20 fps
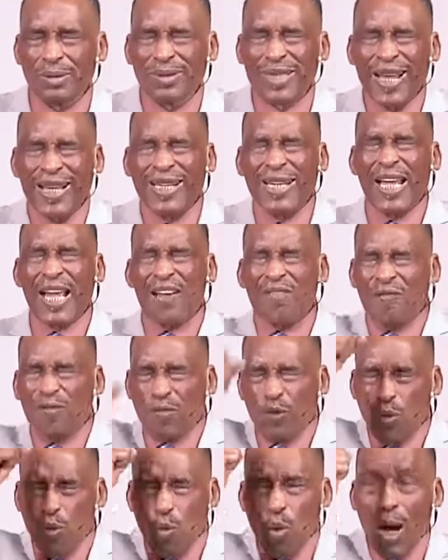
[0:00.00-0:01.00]
that
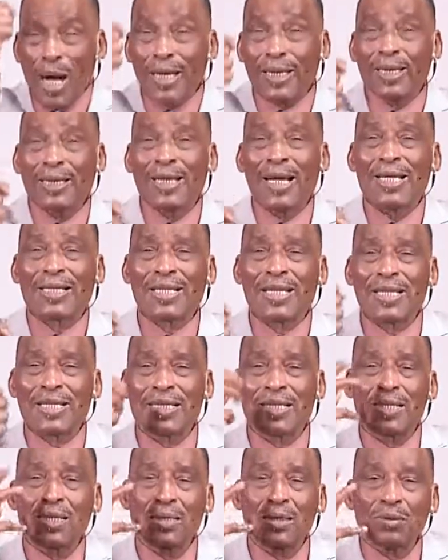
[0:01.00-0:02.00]
everyone that
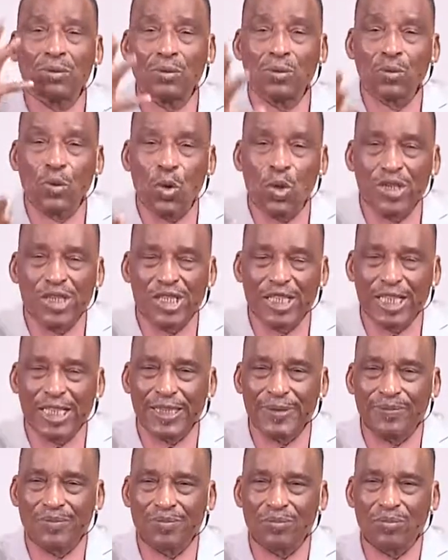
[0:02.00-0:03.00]
is watching,
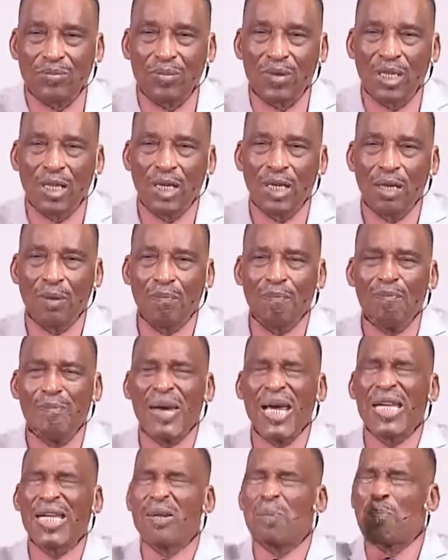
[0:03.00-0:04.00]

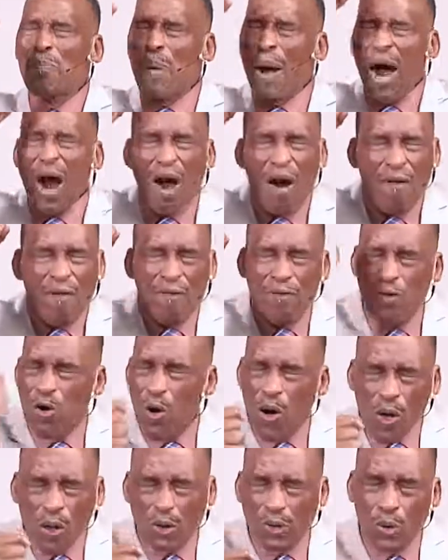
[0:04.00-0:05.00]
may the power of
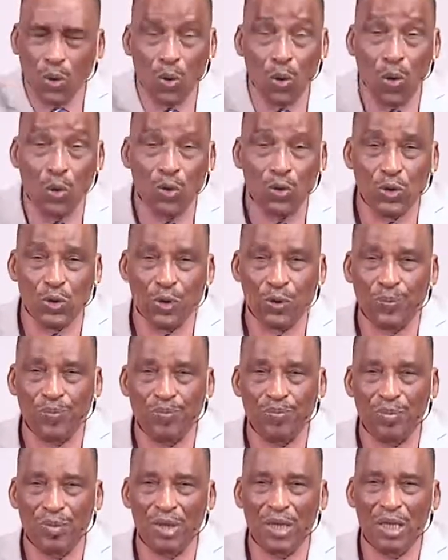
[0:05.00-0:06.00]
God close you.
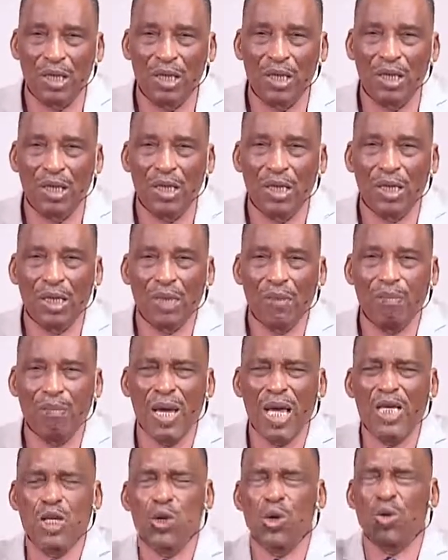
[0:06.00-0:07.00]

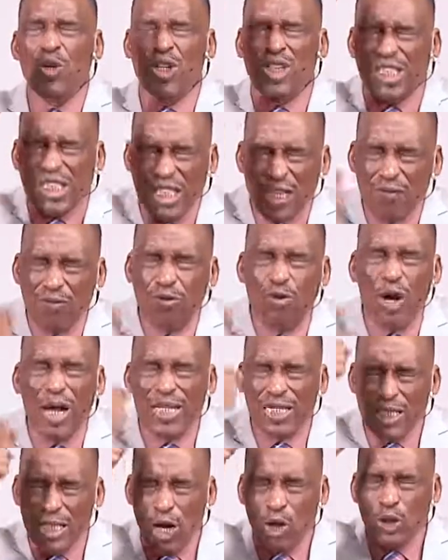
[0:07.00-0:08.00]
May you receive
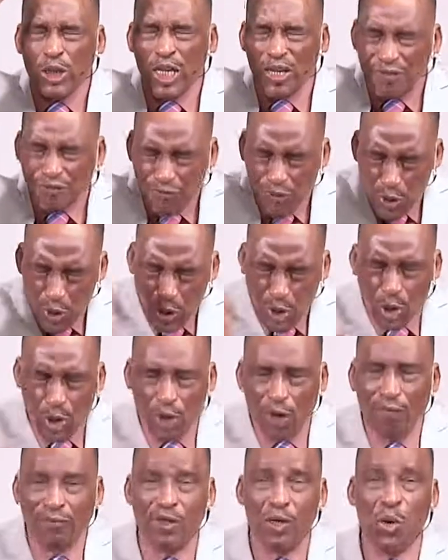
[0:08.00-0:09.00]
right now the
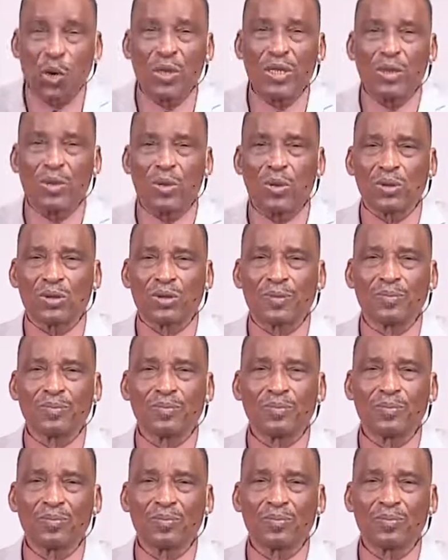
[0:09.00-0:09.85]
effusion of the Holy Ghost.